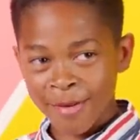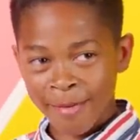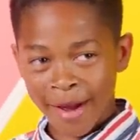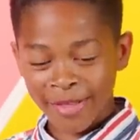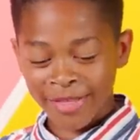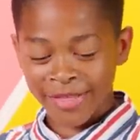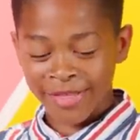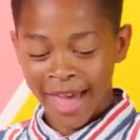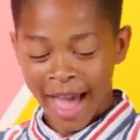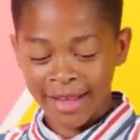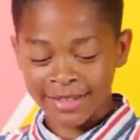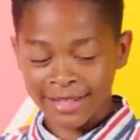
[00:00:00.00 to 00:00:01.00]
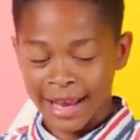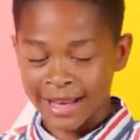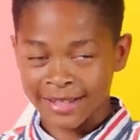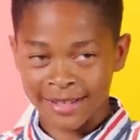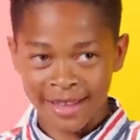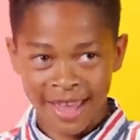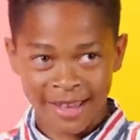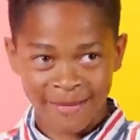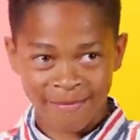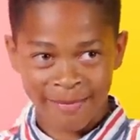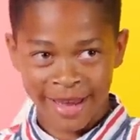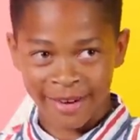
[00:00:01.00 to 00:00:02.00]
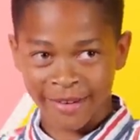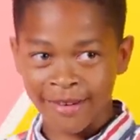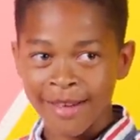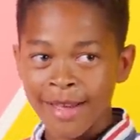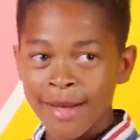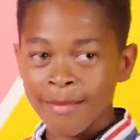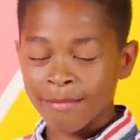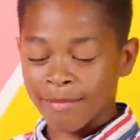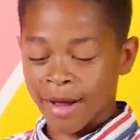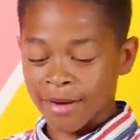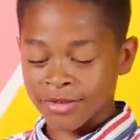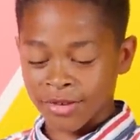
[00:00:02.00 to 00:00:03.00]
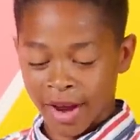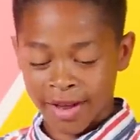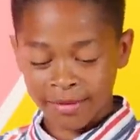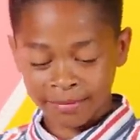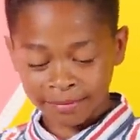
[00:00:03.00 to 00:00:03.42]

about that tastes better, but I'll try it.